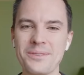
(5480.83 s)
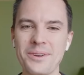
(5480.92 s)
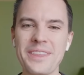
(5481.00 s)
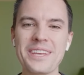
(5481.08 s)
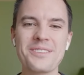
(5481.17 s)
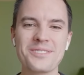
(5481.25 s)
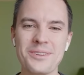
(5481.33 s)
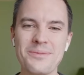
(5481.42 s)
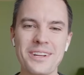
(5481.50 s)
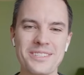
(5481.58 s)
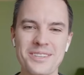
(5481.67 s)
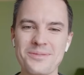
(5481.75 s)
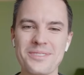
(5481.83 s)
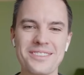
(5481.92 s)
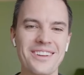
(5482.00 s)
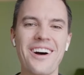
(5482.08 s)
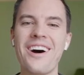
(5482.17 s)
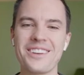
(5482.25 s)
Well, thank you so much. This was
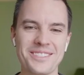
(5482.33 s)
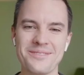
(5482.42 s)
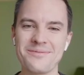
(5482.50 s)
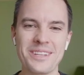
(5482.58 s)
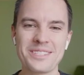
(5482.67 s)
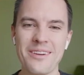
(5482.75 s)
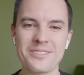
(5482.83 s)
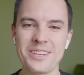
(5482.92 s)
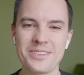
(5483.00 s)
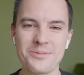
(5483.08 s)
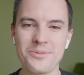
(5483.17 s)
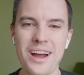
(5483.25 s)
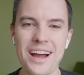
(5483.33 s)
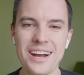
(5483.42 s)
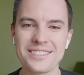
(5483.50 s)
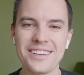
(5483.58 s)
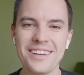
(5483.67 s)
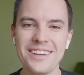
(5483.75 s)
awesome. This conversation rocked.